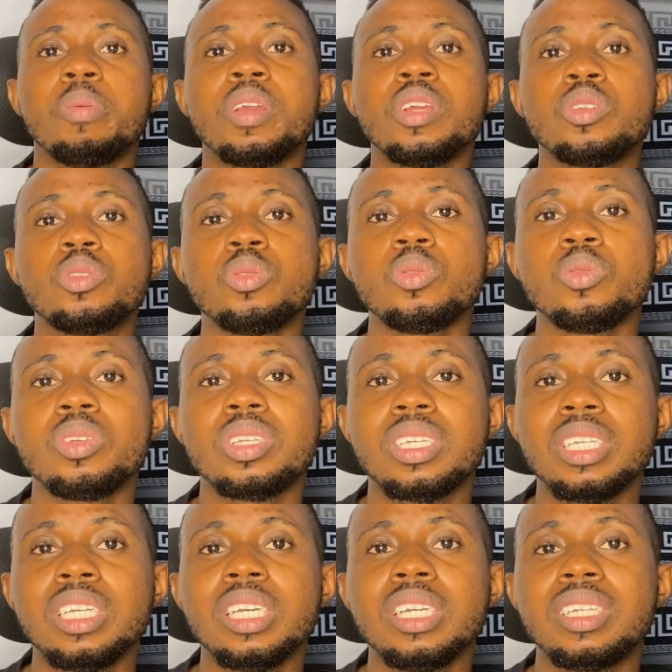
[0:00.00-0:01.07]
we begin to
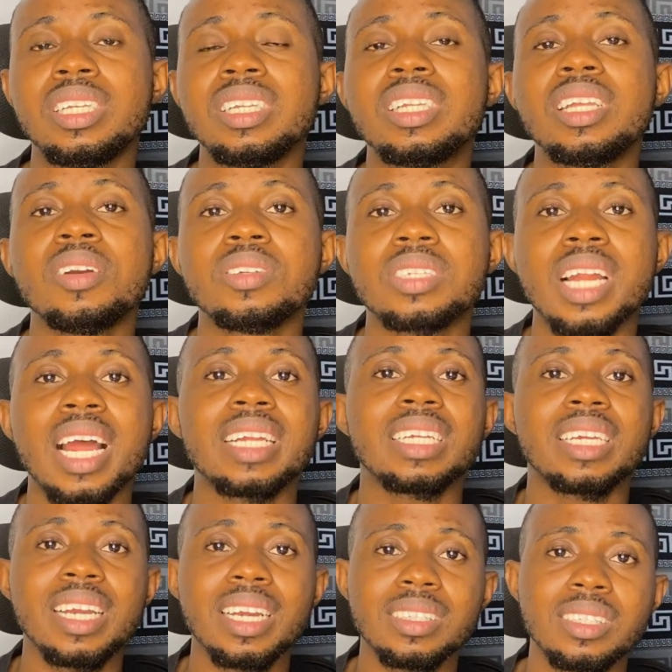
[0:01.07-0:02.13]
see details
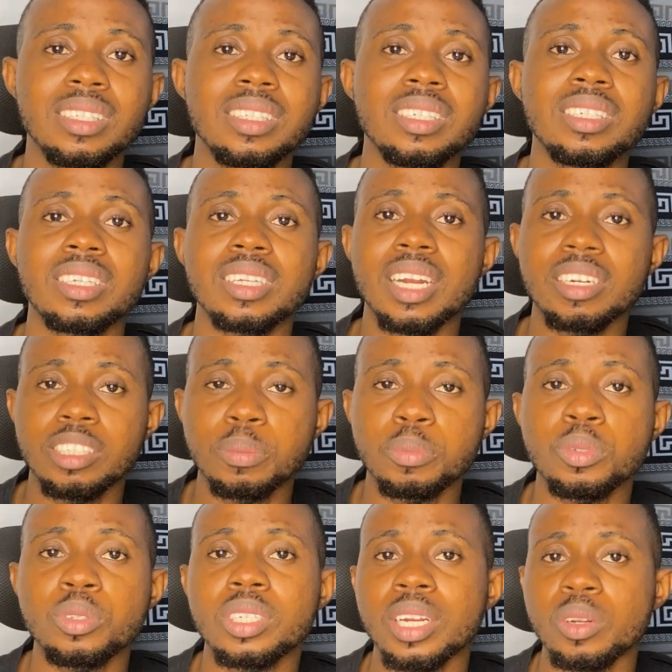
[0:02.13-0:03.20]
like the entities and
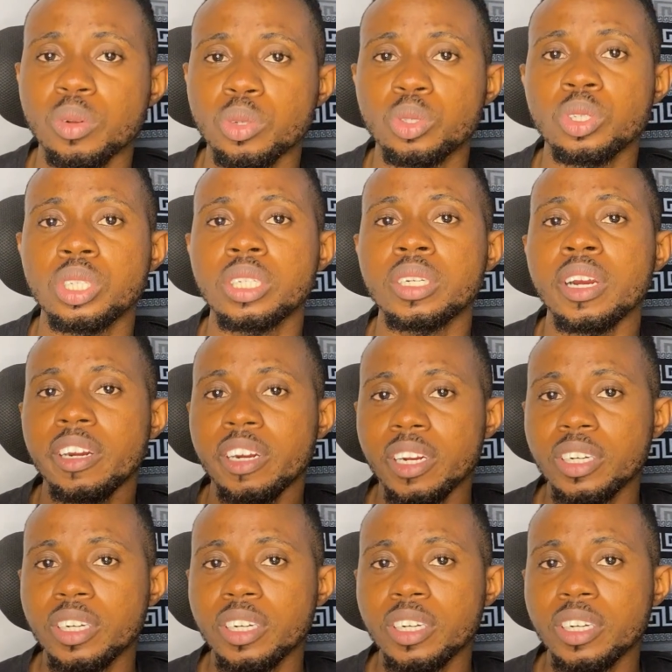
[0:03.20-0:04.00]
attributes and also the